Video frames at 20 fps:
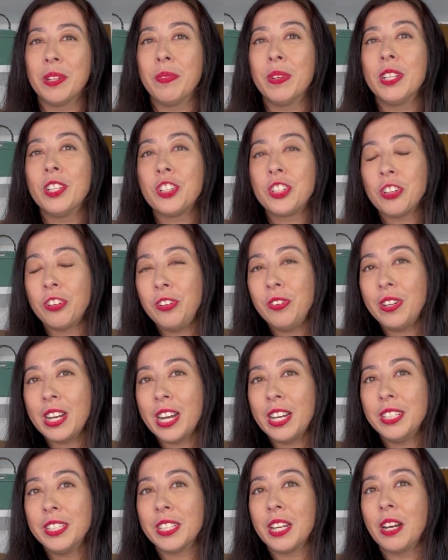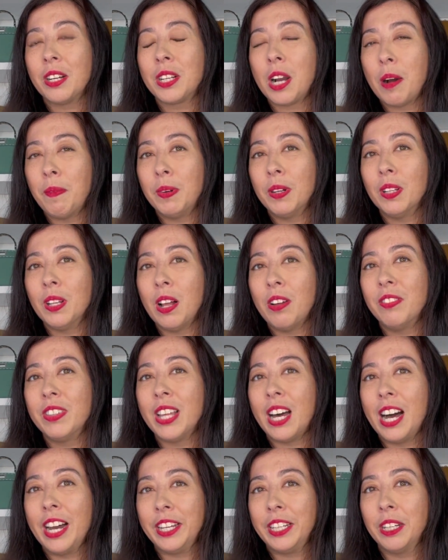I'm going to show you guys a couple of
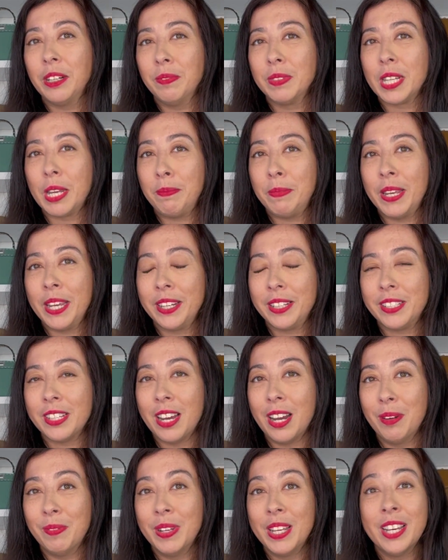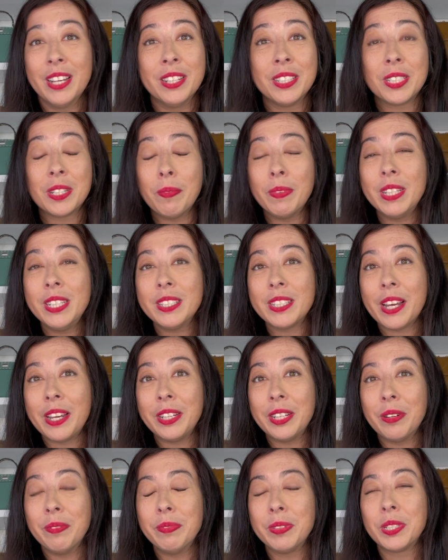the items I picked up. Some of these
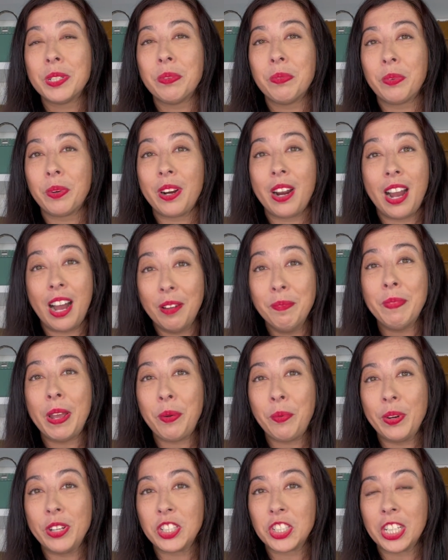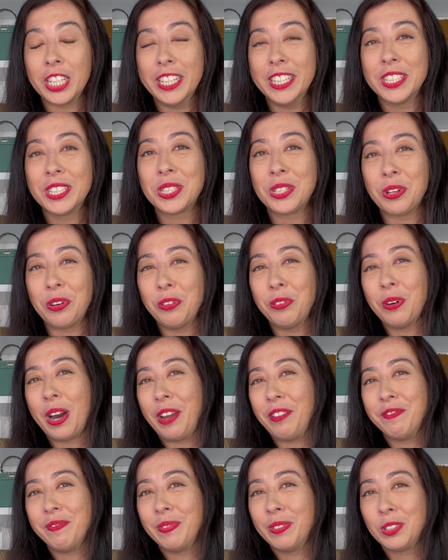items were on my wish list, so
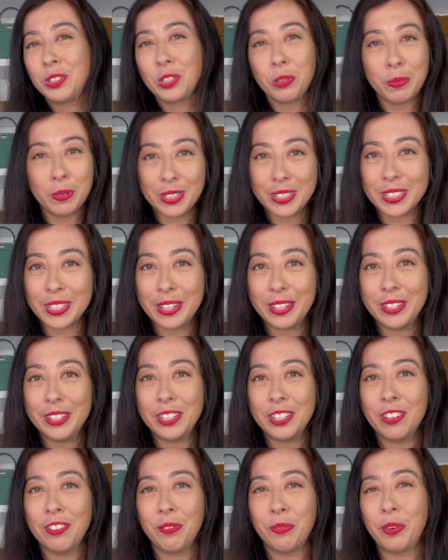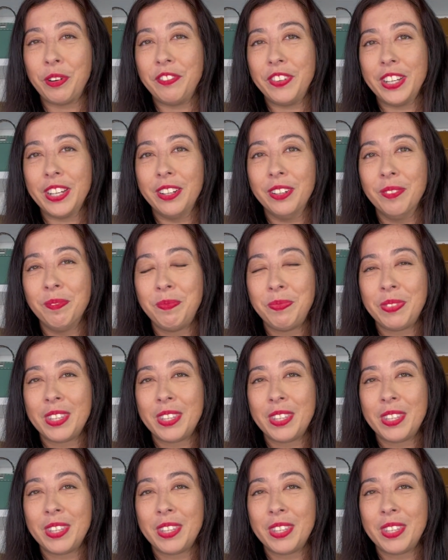I'm super excited to reveal.